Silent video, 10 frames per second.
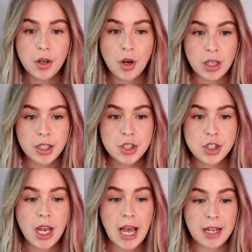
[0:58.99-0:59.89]
knowledge,
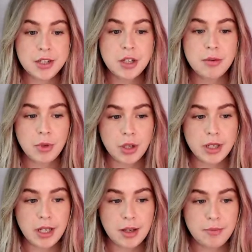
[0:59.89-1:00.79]
and
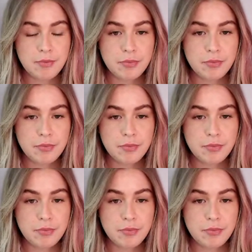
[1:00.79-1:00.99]
community.